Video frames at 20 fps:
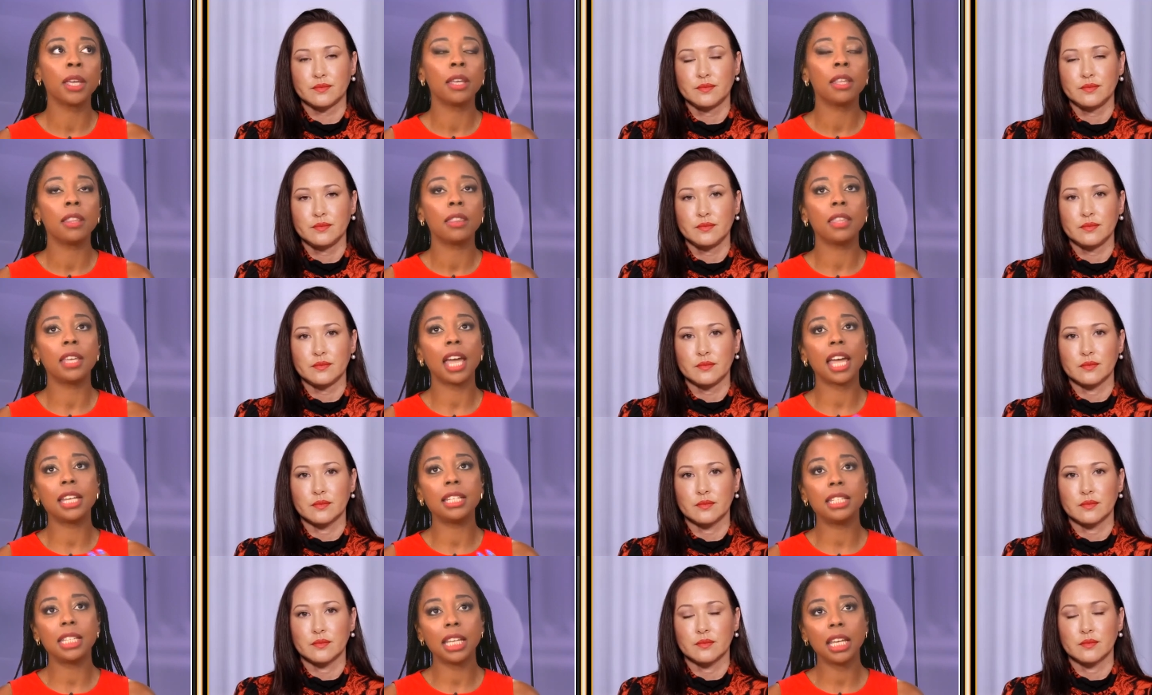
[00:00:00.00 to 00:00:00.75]
Speaker 1: The
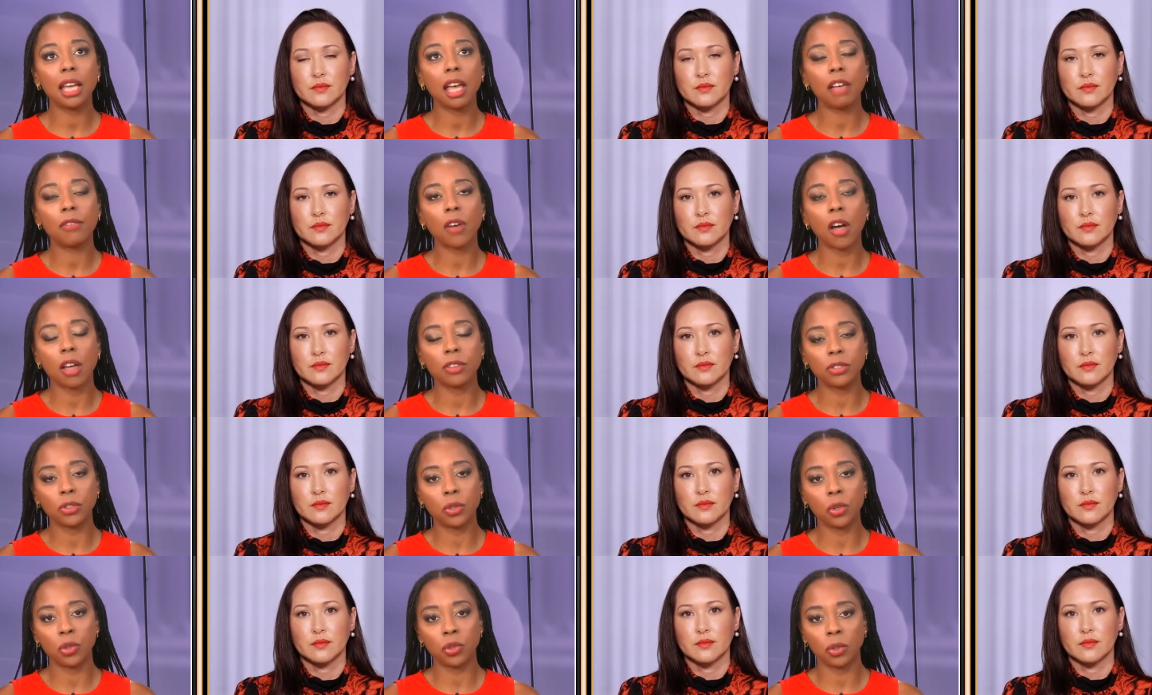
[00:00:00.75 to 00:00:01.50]
idea of
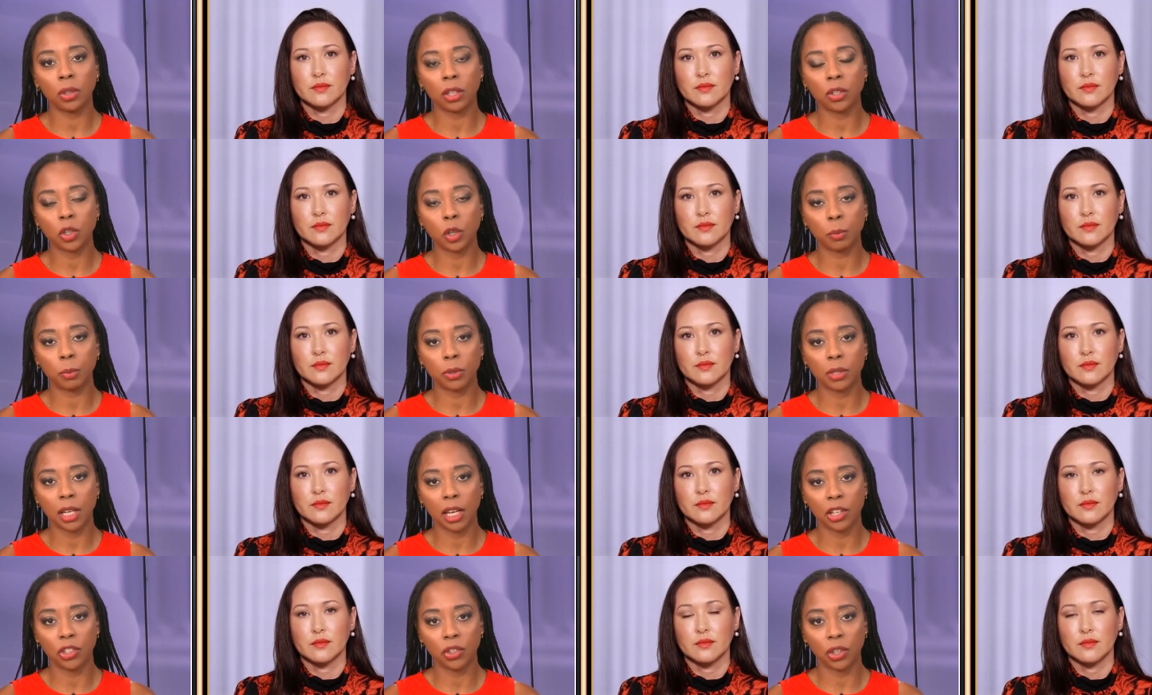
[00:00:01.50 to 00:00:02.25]
constitutional
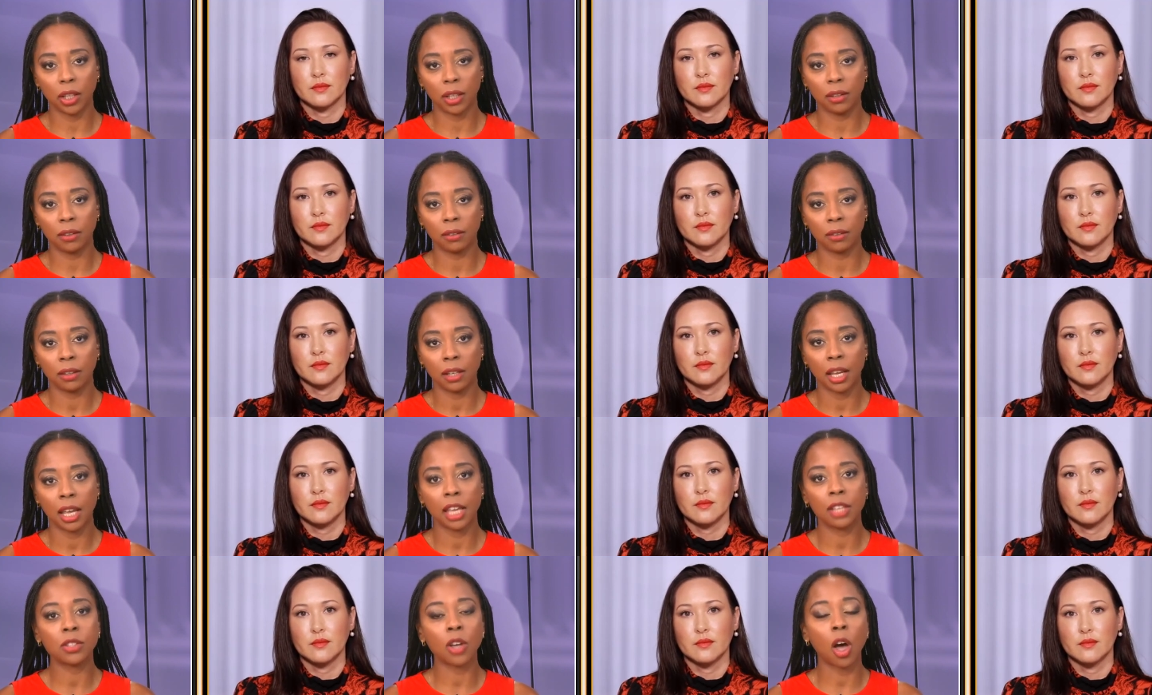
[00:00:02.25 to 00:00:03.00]
interpretation
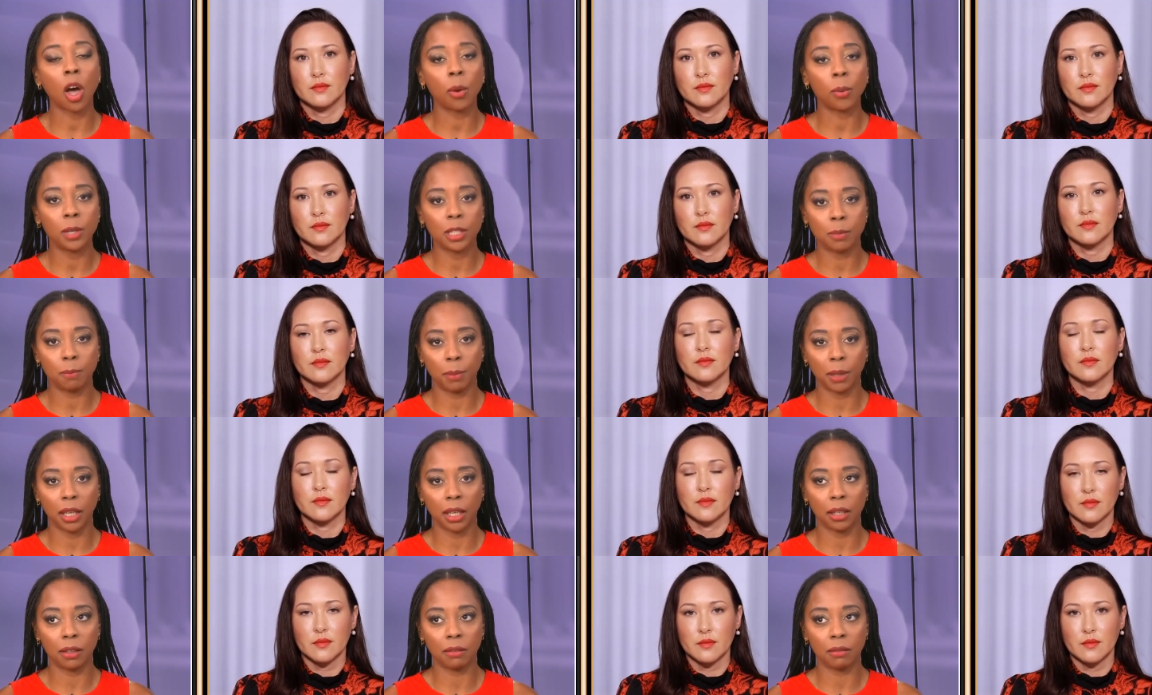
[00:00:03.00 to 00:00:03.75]
has always
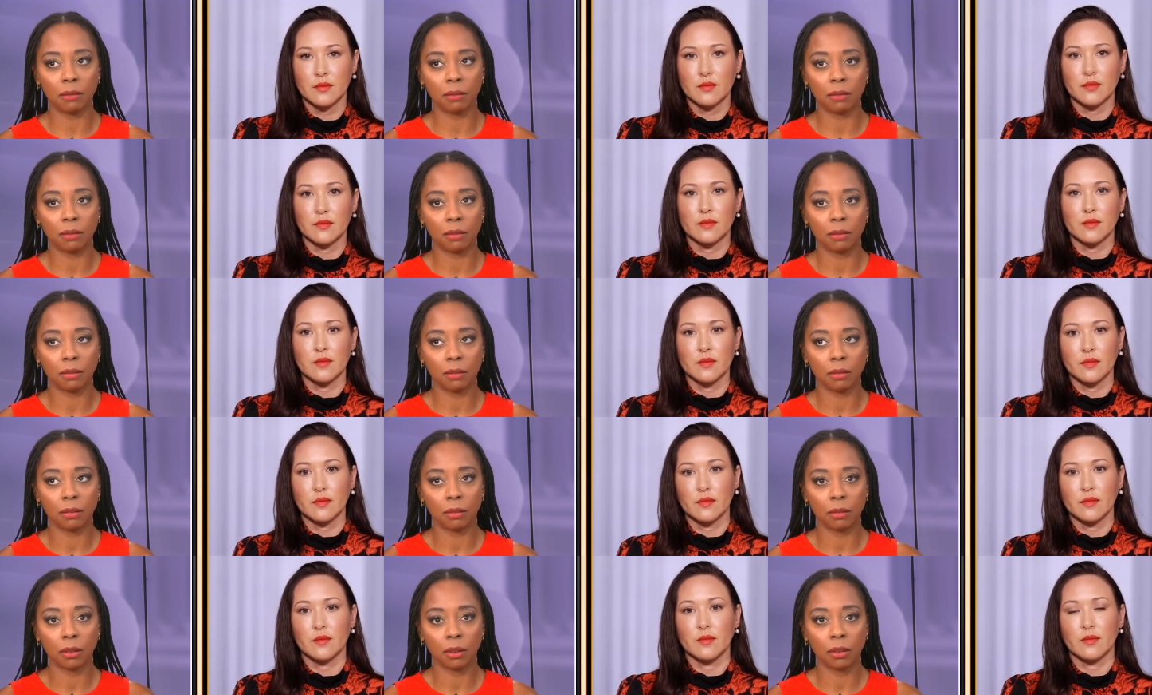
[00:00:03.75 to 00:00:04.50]
been
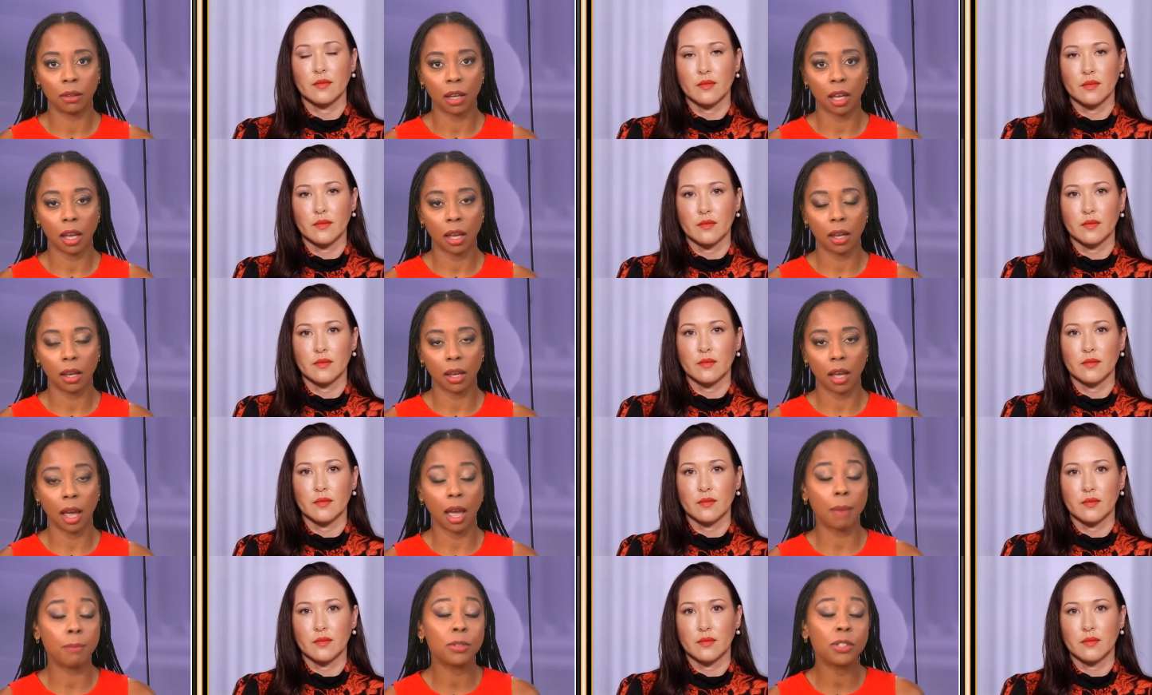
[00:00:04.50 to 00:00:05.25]

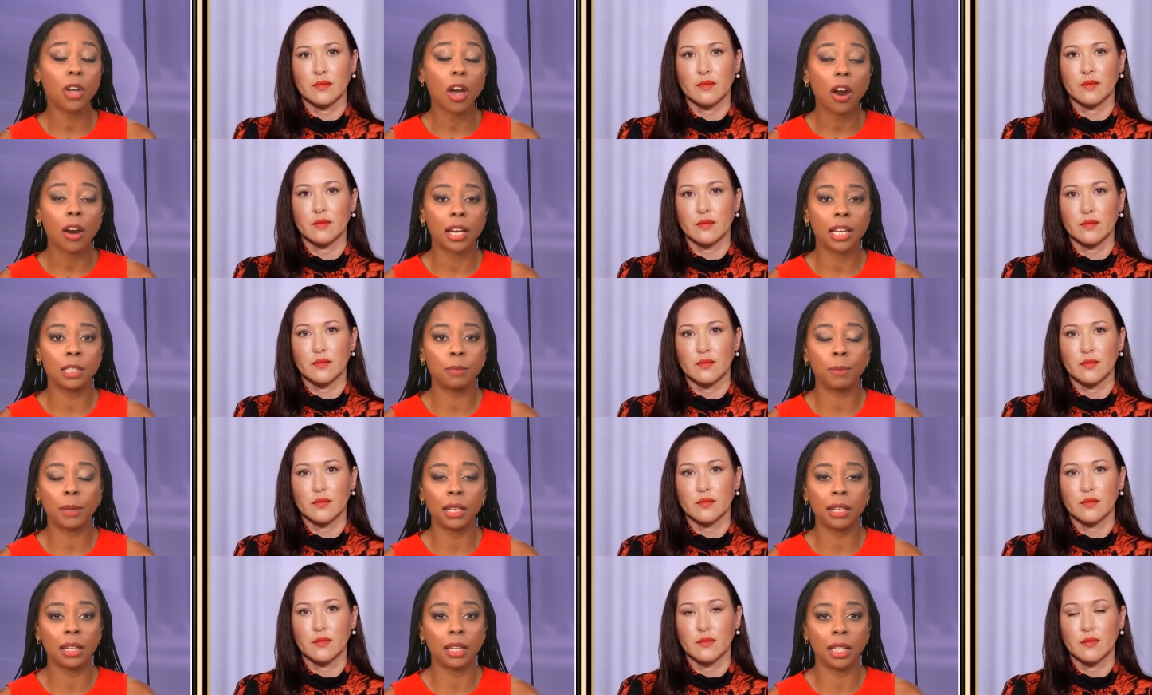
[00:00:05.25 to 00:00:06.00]
I'm sorry, it's
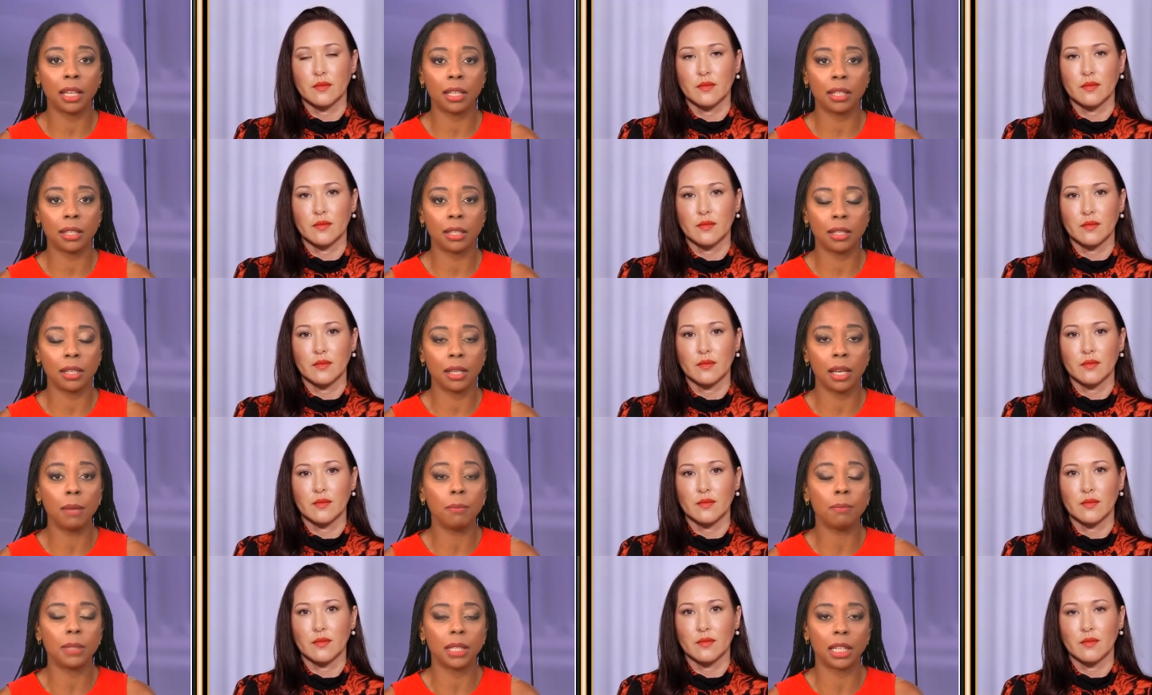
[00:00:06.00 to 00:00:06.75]
been
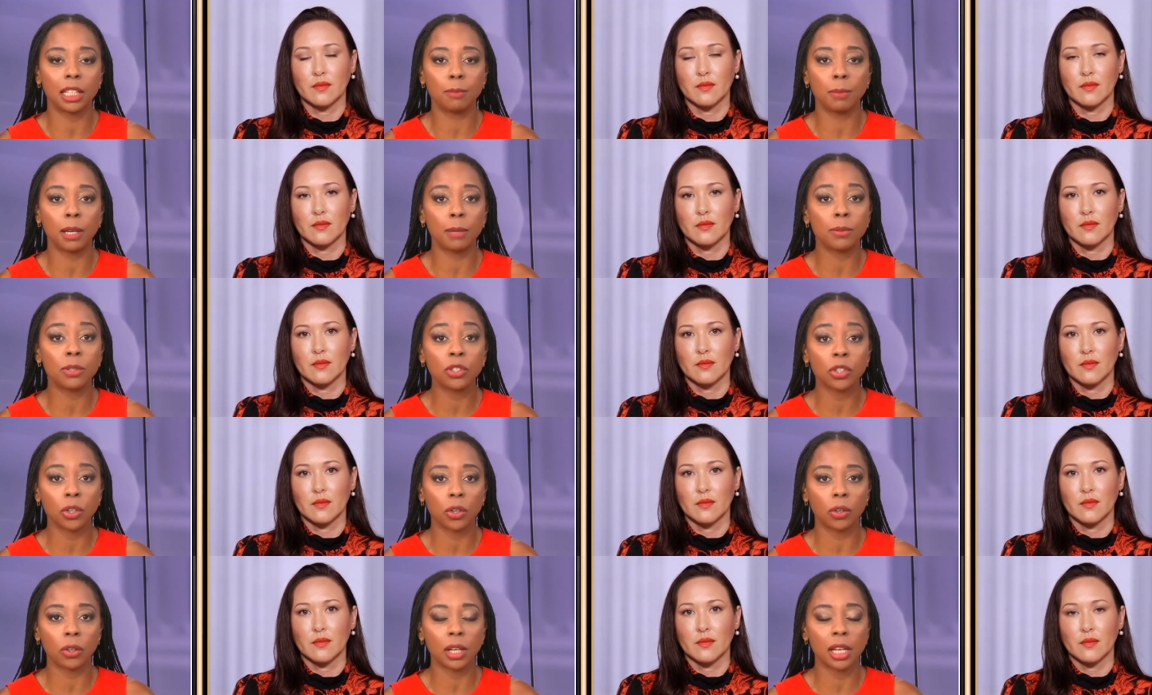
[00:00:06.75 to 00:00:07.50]
empty, it's been
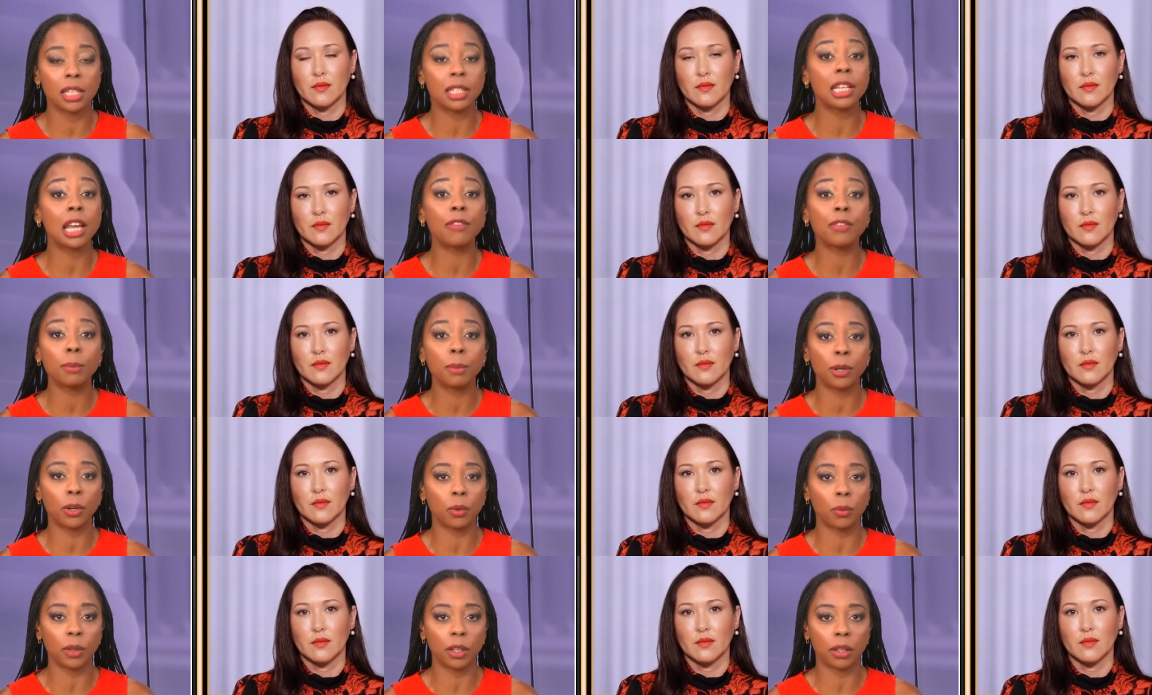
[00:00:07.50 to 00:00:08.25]
absurd. It's never
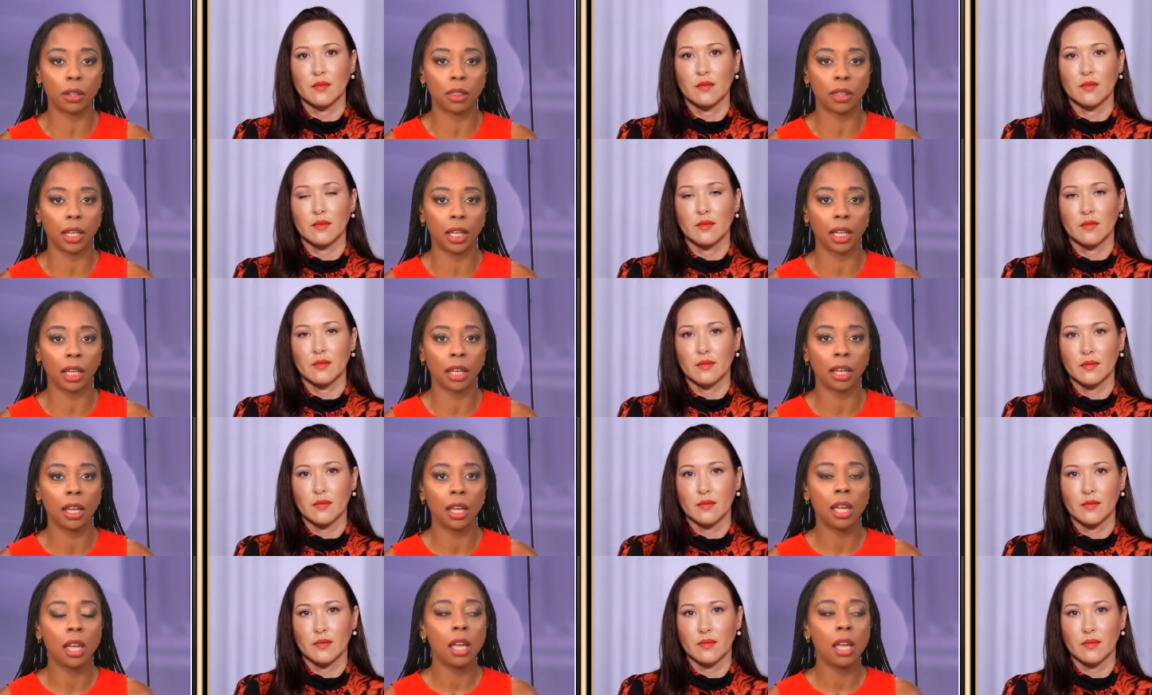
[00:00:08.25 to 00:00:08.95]
been a real thing.